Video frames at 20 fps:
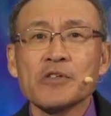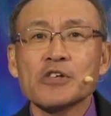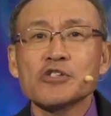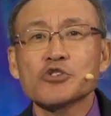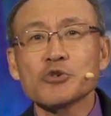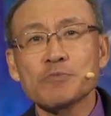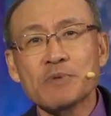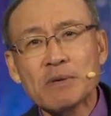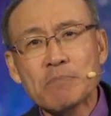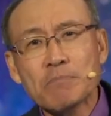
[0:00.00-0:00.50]

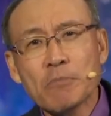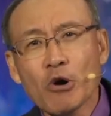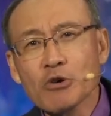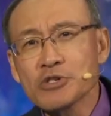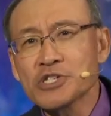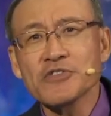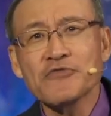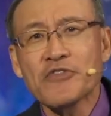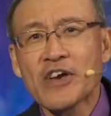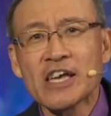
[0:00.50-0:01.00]
to be
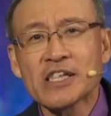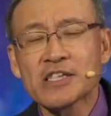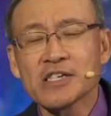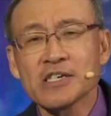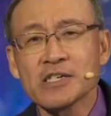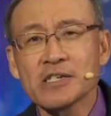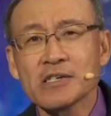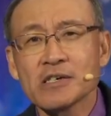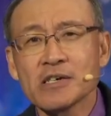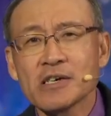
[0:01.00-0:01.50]

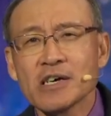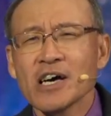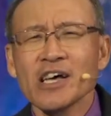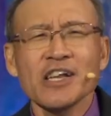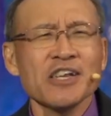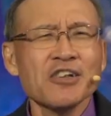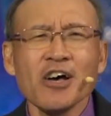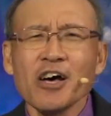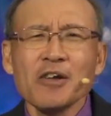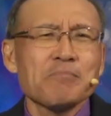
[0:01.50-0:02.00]
motivated
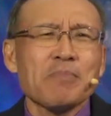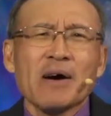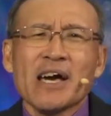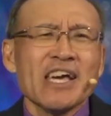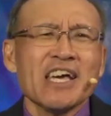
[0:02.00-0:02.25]
not by